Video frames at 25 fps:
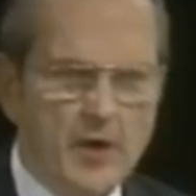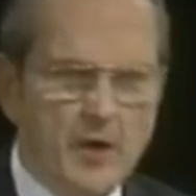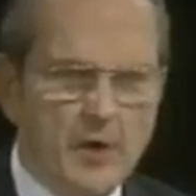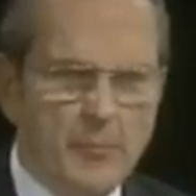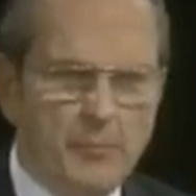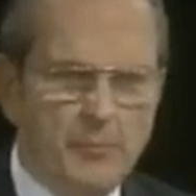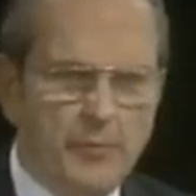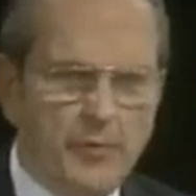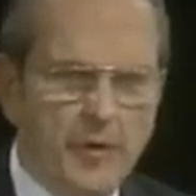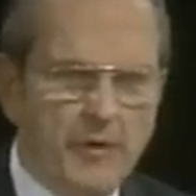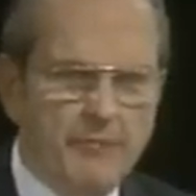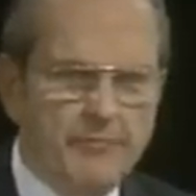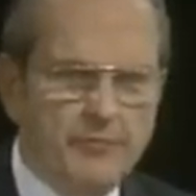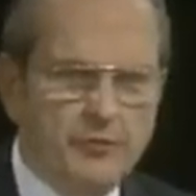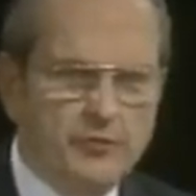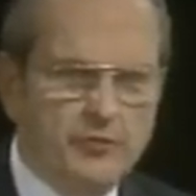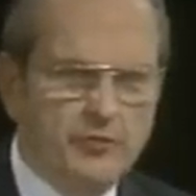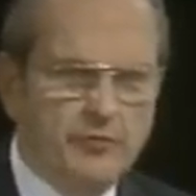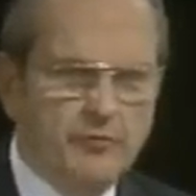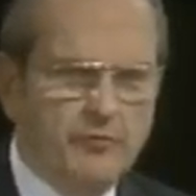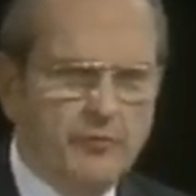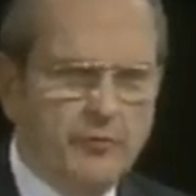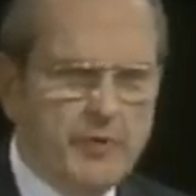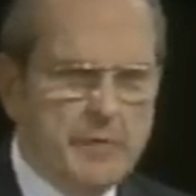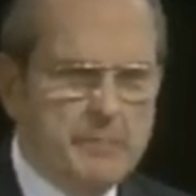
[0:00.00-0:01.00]
Prophets
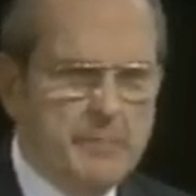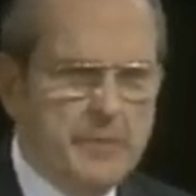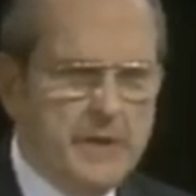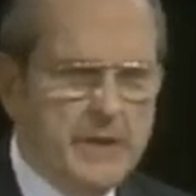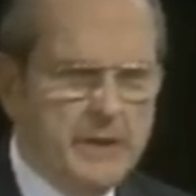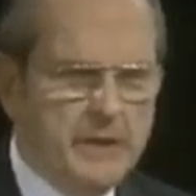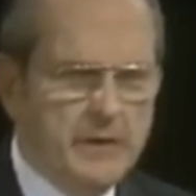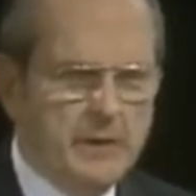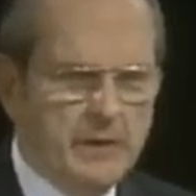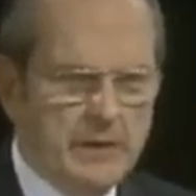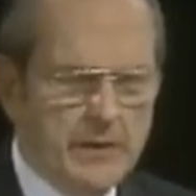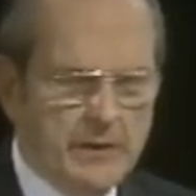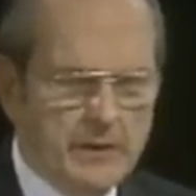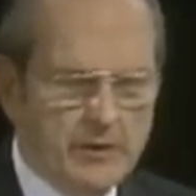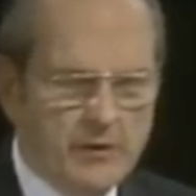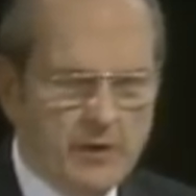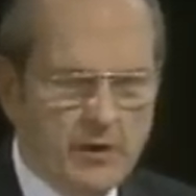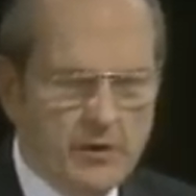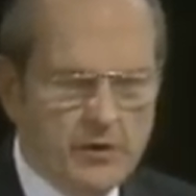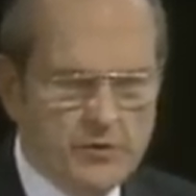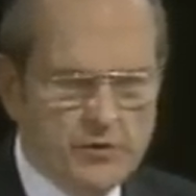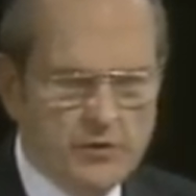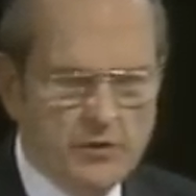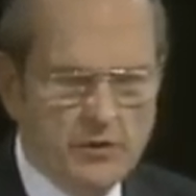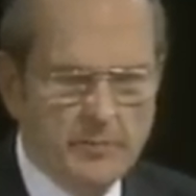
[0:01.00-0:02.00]
have repeatedly
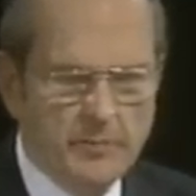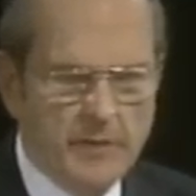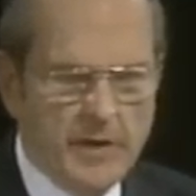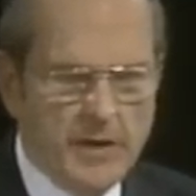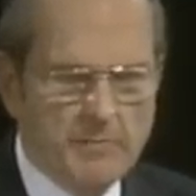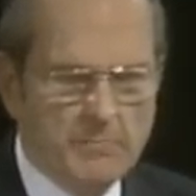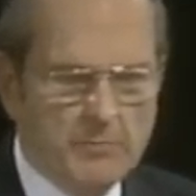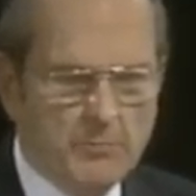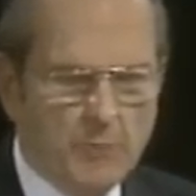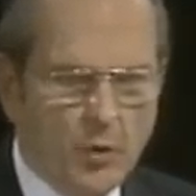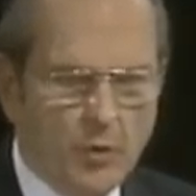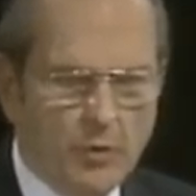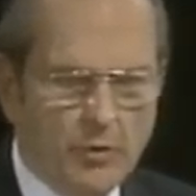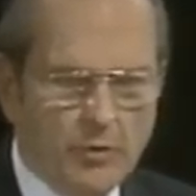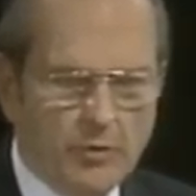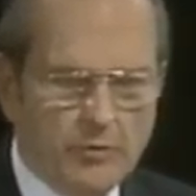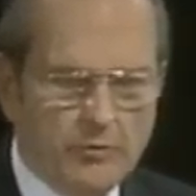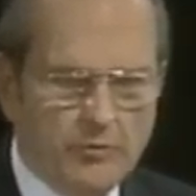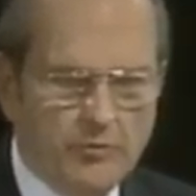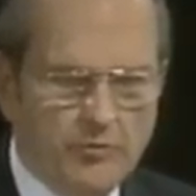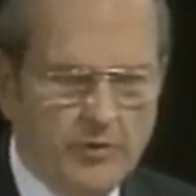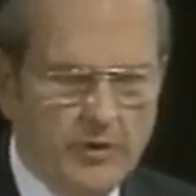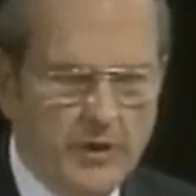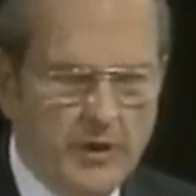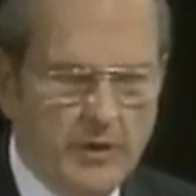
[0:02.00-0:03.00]
cautioned about moral
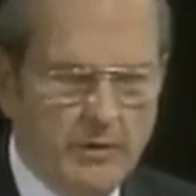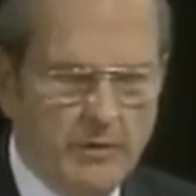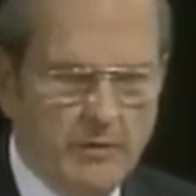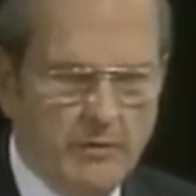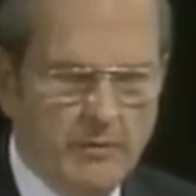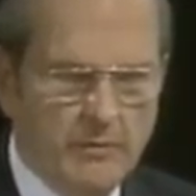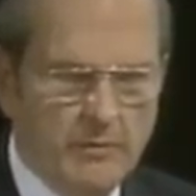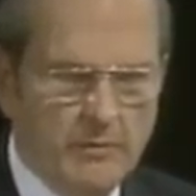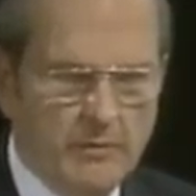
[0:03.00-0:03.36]
sin.